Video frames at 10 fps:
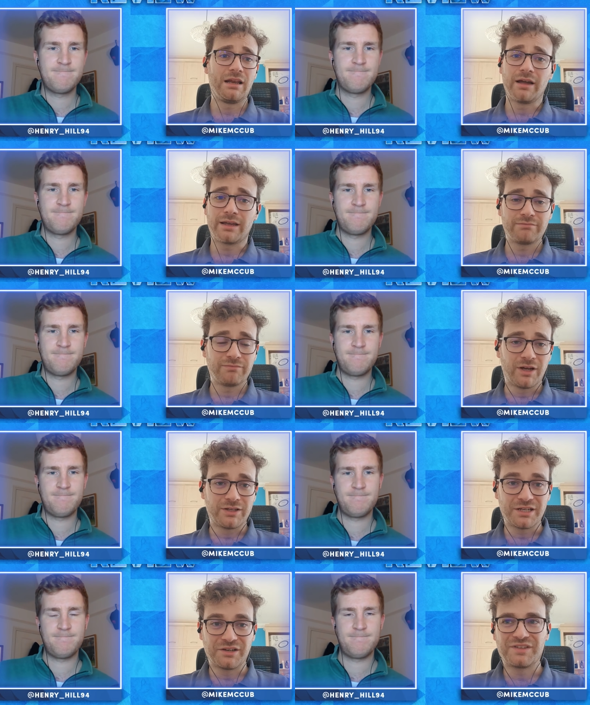Speaker 1: like the
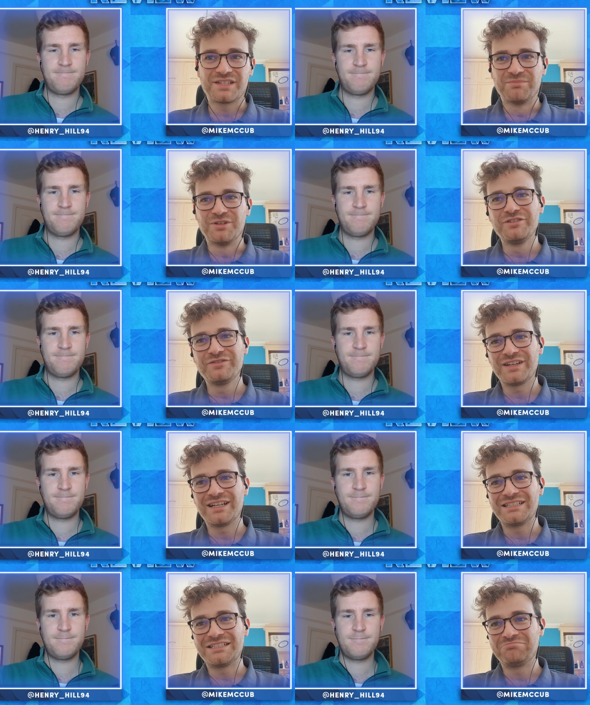idea of this move.
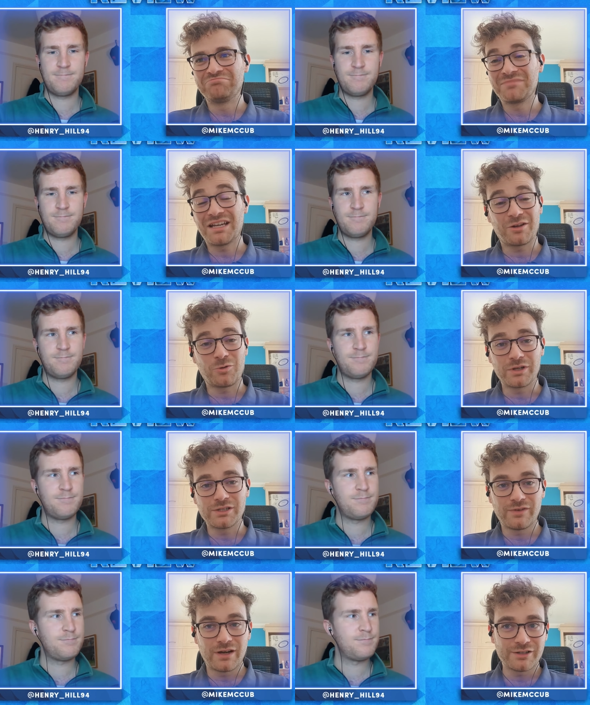Um, yeah, according
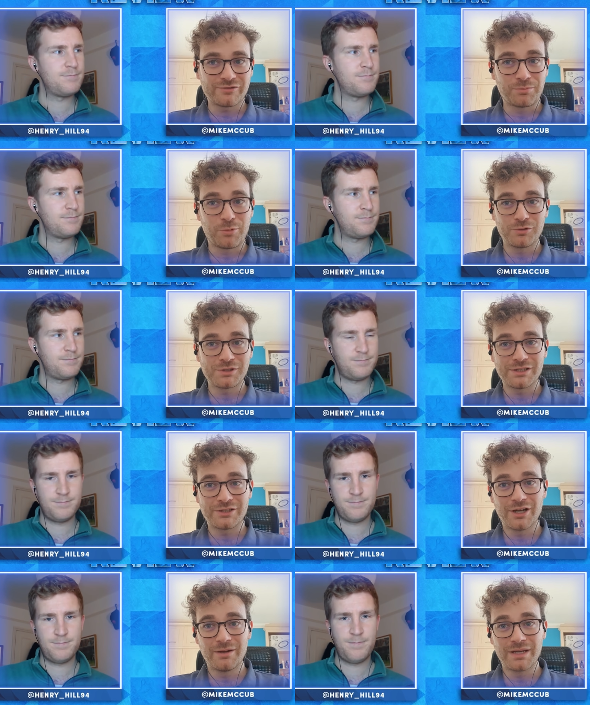to various reports in
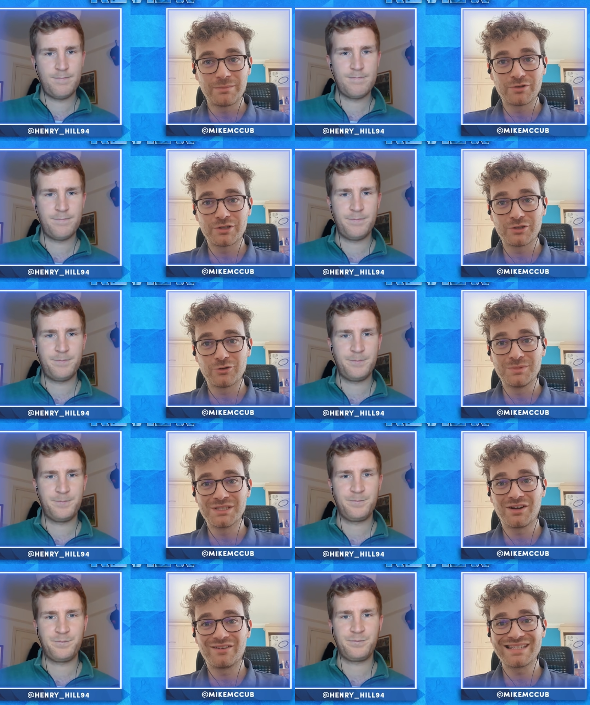Germany, Borussia
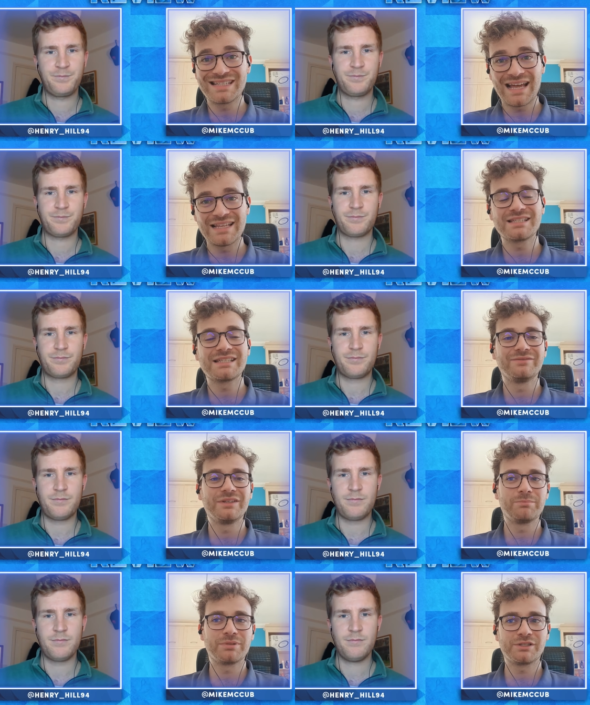Dortmund are
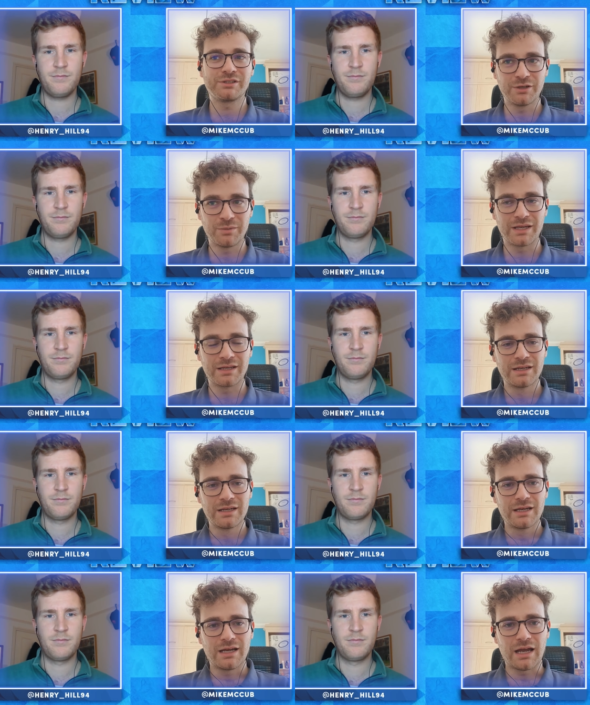intensively pursuing
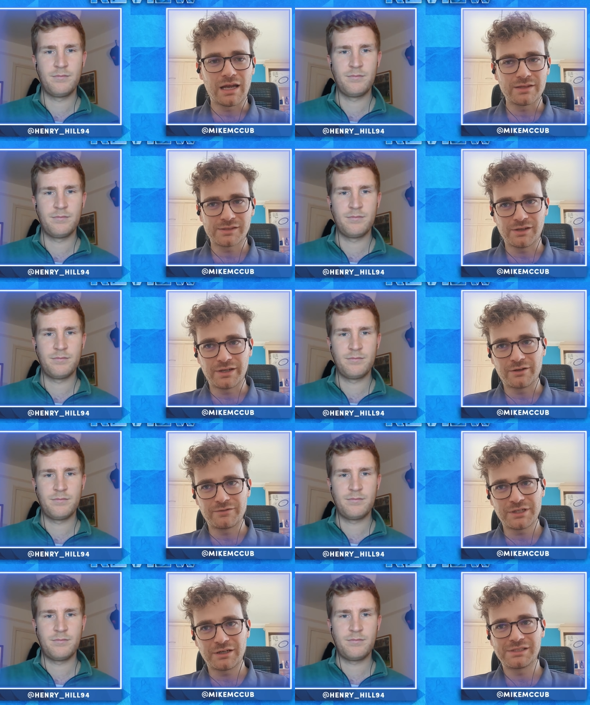uh, the signing
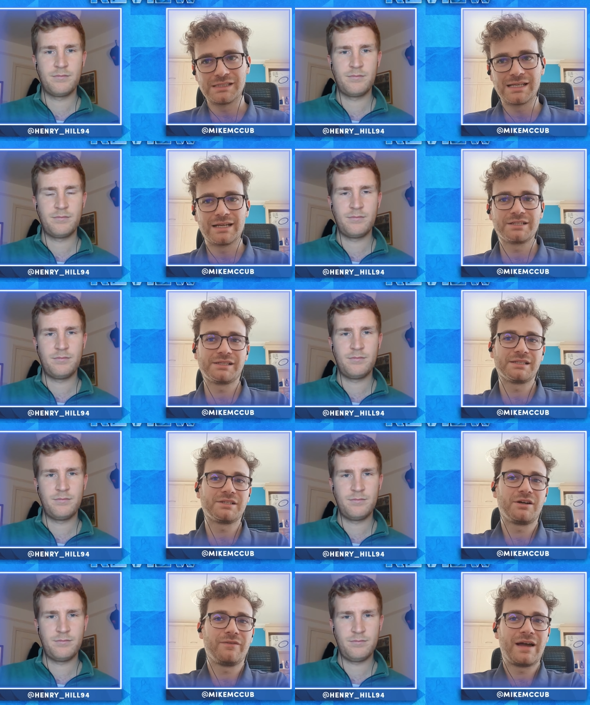of Chelsea's Danish
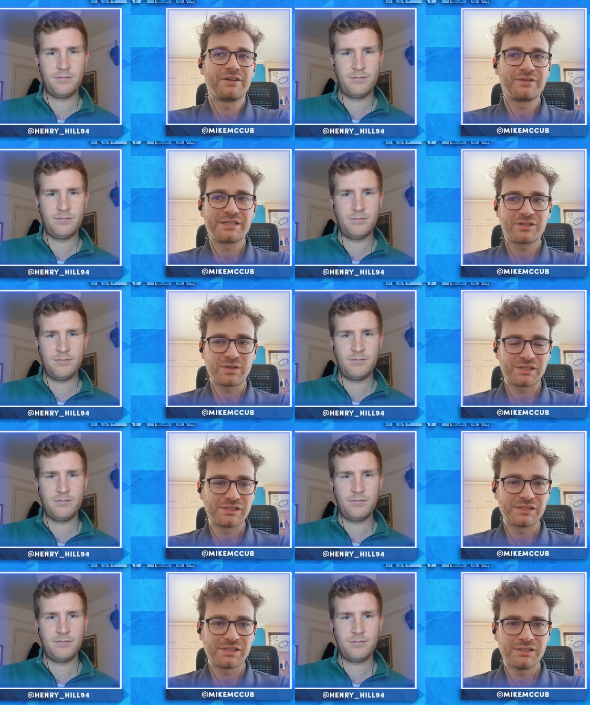centre half Andreas
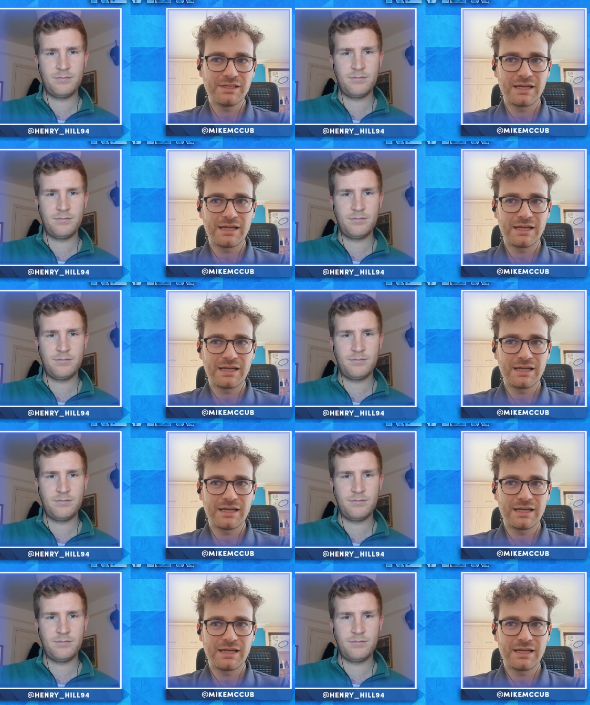Christensen.